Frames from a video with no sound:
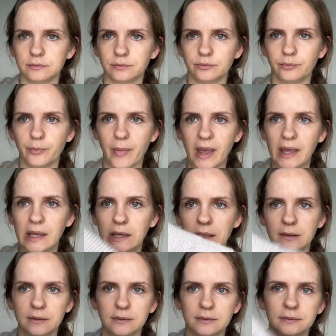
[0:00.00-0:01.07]
May
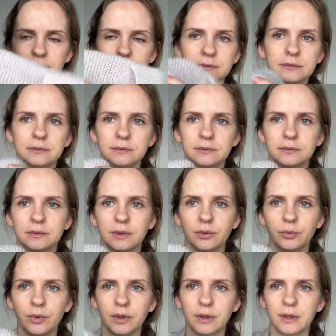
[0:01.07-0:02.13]

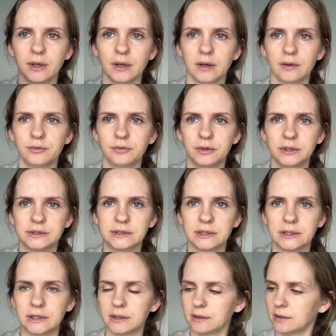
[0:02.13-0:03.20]
with the
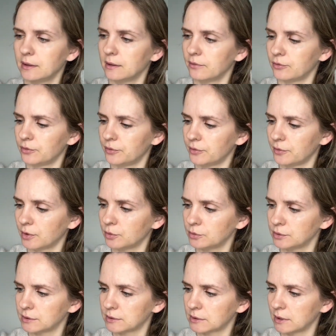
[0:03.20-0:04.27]
freezing and
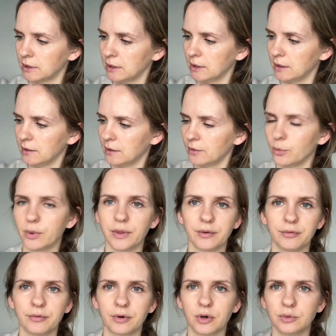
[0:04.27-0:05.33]
with the
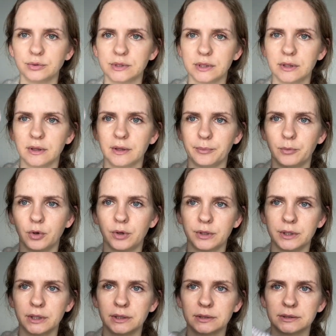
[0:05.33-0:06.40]
froze in the
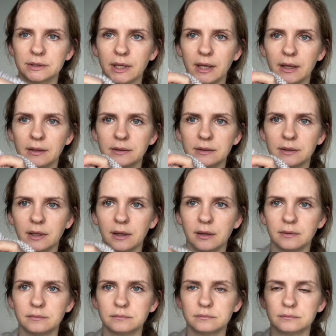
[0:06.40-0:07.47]
mornings and
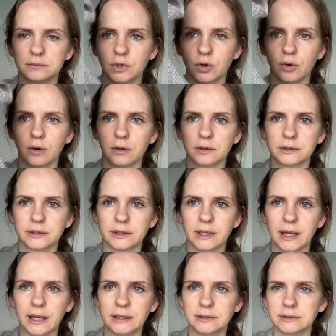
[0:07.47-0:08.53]
cold
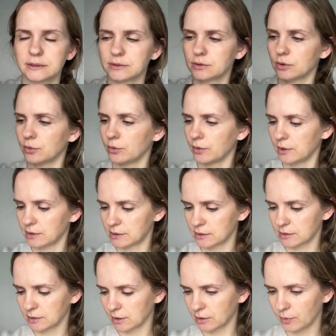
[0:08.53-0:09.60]
days. So this
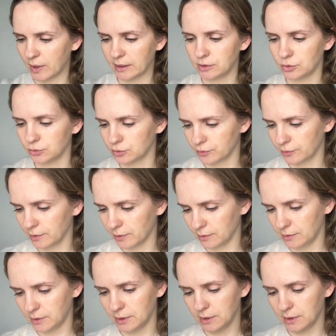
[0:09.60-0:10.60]
is a quite useful.